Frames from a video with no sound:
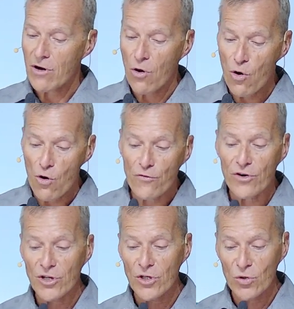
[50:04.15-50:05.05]
over
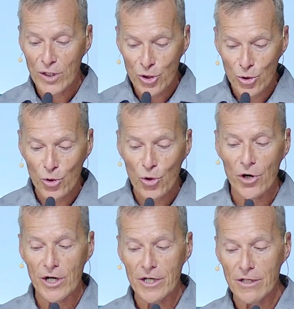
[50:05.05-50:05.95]
you in the Lord,